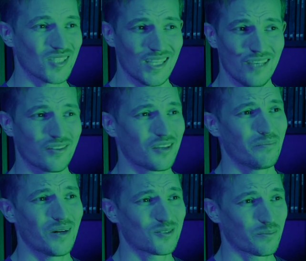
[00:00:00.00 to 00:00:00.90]
Like even
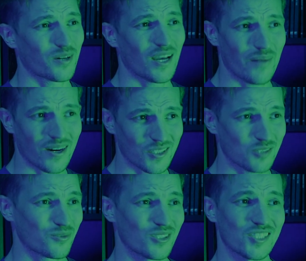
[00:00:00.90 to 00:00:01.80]
compared to
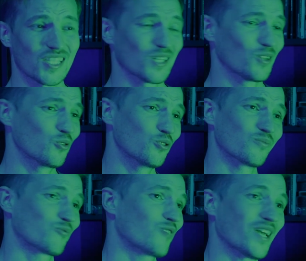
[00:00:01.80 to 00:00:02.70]
Primaris Marines, they
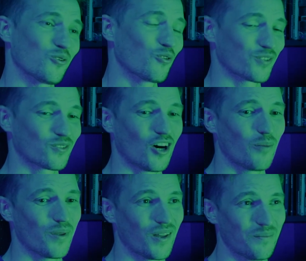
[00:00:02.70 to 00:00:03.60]
loom right over
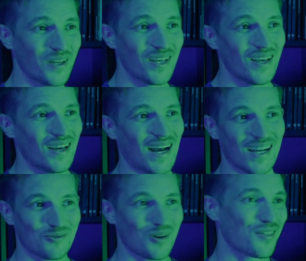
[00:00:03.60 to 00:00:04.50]
top of them.
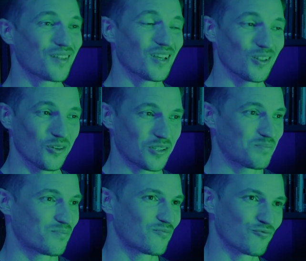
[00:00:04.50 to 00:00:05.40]
So I think they look
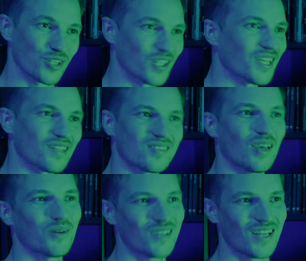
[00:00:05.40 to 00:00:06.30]
really
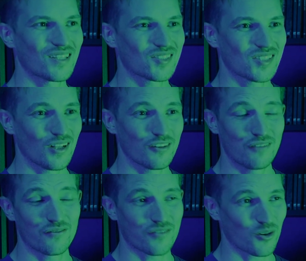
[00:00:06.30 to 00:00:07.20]
intimidating still,
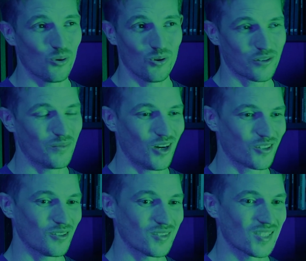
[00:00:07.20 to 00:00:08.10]
even for older
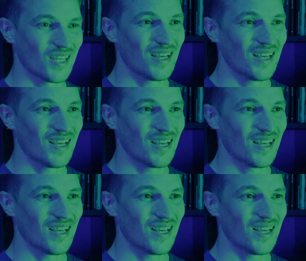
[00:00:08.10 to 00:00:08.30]
models.